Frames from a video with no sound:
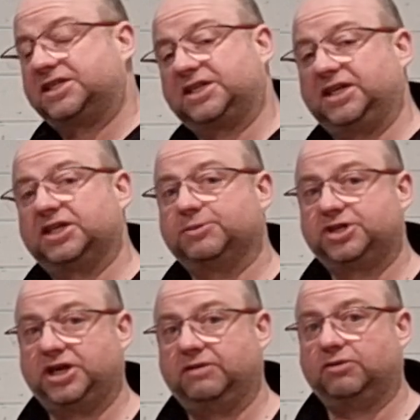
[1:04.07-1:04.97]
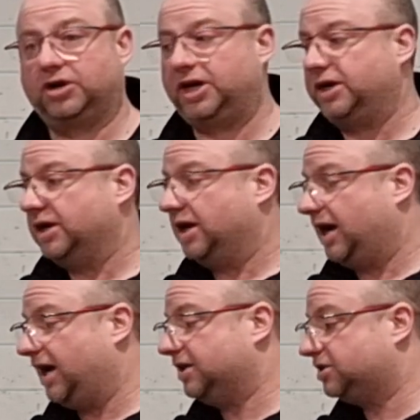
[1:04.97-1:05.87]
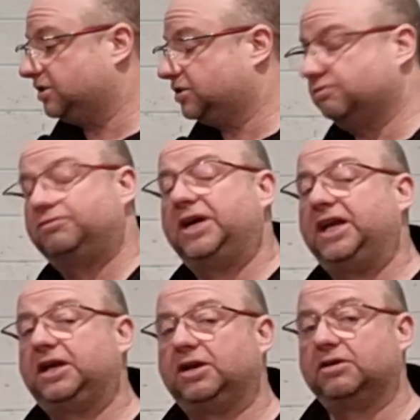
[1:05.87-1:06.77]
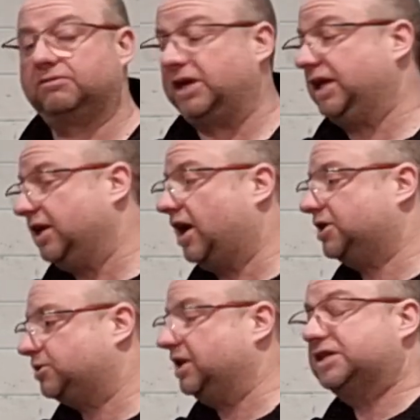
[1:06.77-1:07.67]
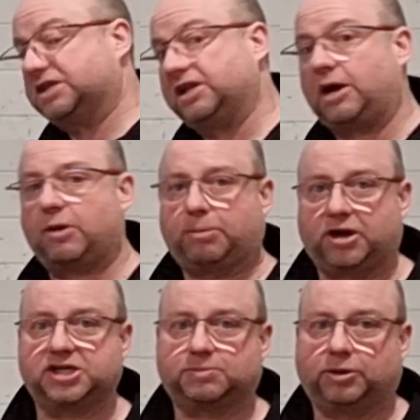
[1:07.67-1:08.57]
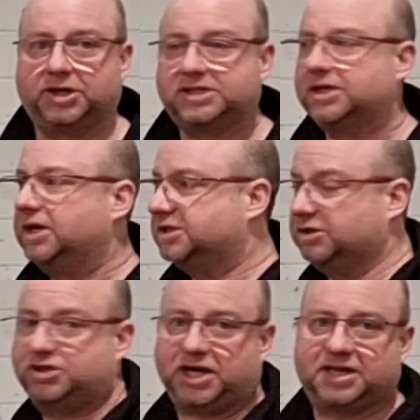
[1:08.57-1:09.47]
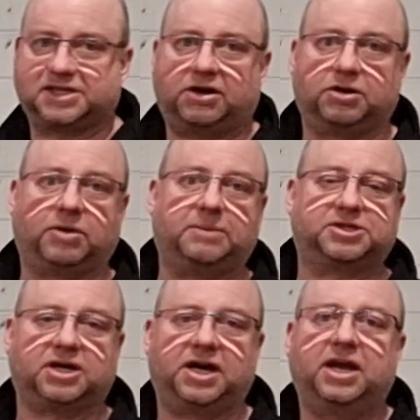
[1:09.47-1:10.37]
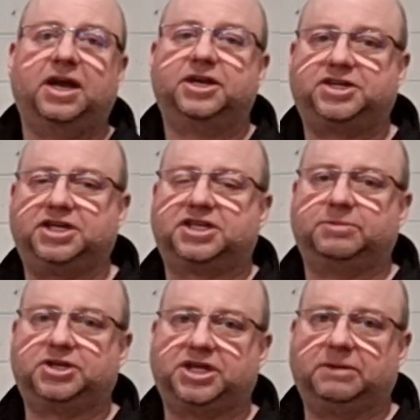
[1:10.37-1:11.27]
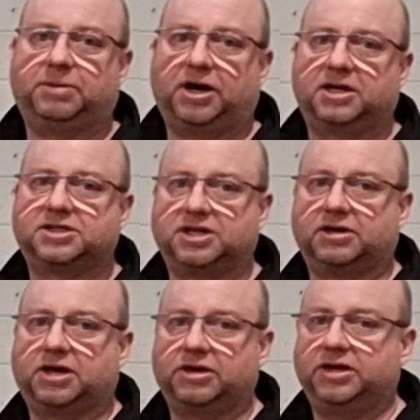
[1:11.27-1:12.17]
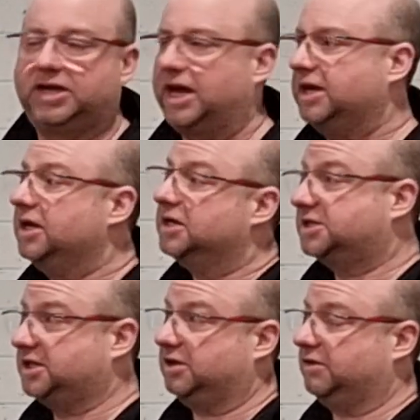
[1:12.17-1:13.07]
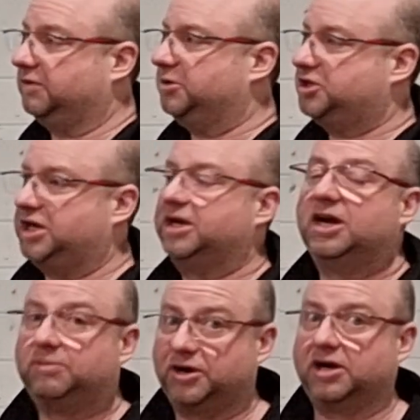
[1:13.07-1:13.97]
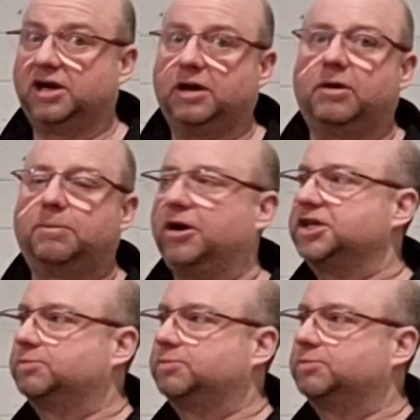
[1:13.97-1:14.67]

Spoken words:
see this machine running. It's a really nice machine. It's at a lower price point, so check us out on the website, gtmachineparts.co.uk. Still a lovely machine, but at a lower price